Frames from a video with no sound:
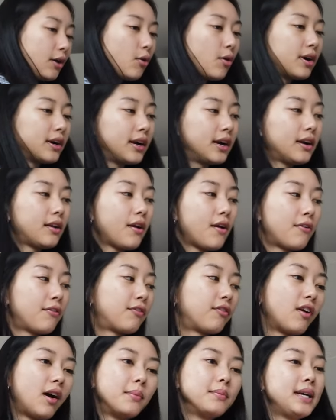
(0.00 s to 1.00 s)
I ordered
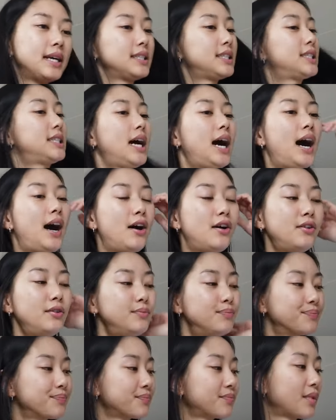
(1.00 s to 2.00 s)
from
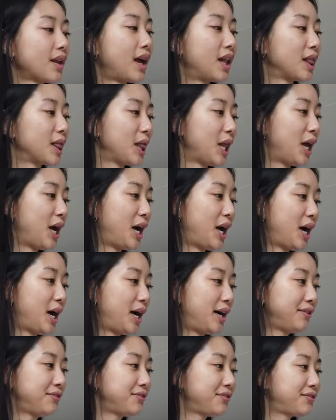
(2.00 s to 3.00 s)
YesStyle.
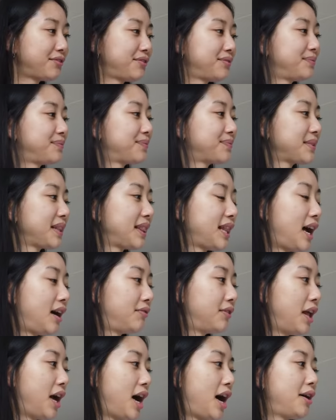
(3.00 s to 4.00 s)
Love,
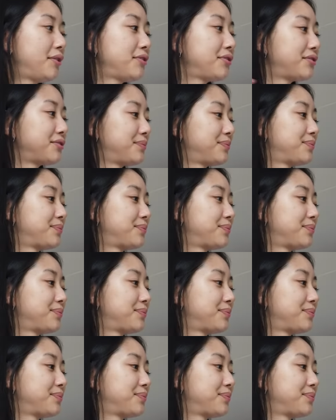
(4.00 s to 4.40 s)
love, love.